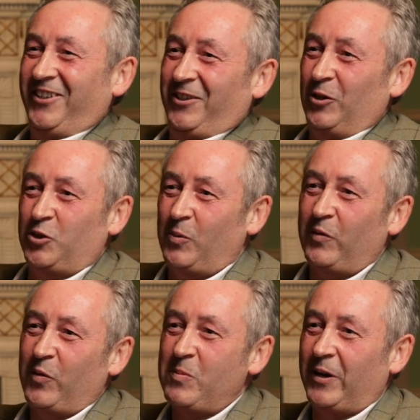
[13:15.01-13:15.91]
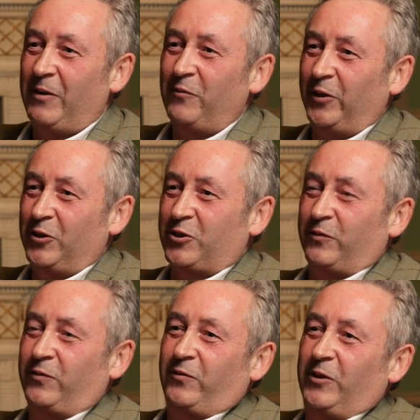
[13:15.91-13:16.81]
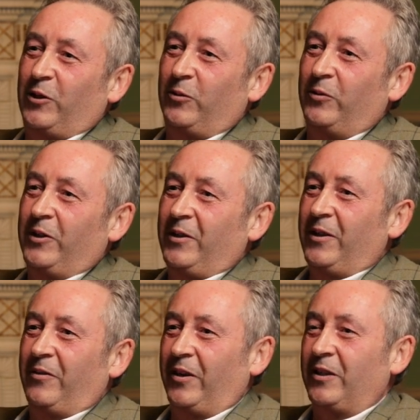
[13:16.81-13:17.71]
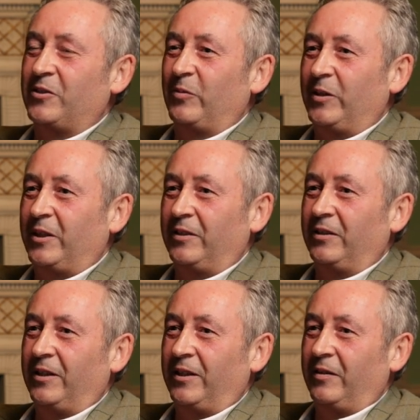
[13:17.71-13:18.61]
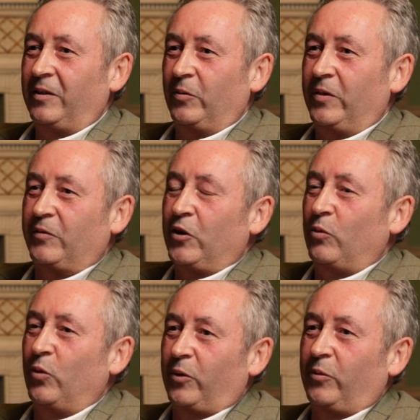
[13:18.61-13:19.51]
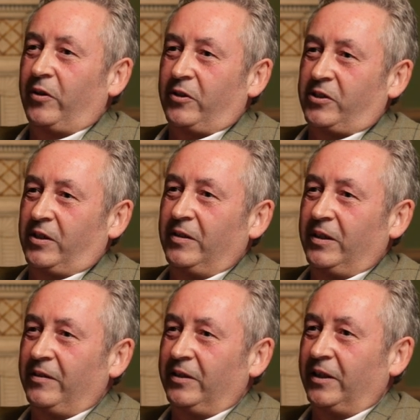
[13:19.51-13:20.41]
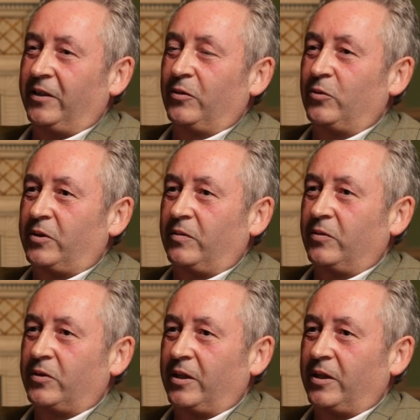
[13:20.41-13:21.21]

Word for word: You know, so we have a wee bit of influence of, you know, things that we can, uh, you know, they've got to work with us, and they, and they did at those those